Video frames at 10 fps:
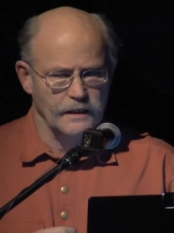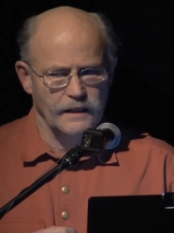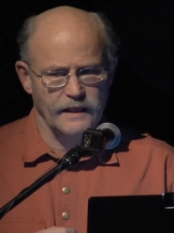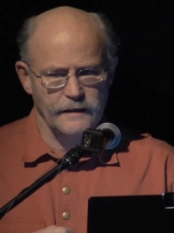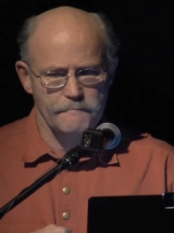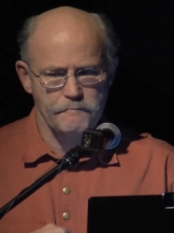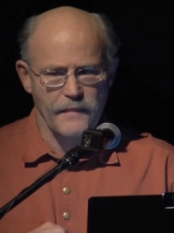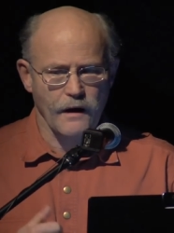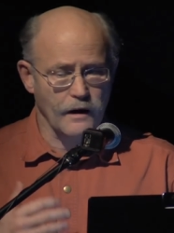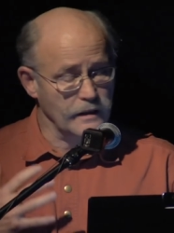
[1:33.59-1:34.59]
Um,
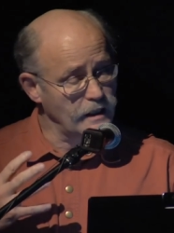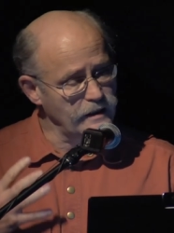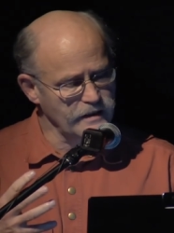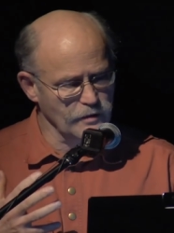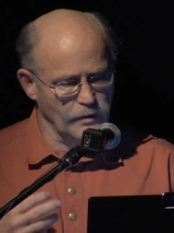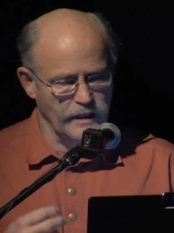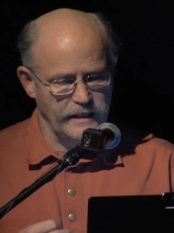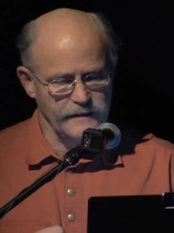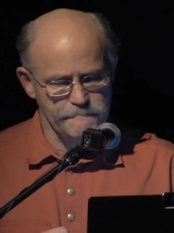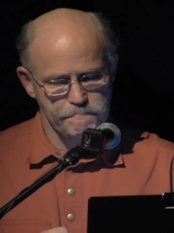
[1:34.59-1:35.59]
on Haida
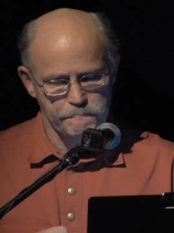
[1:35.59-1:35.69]
Gwaii,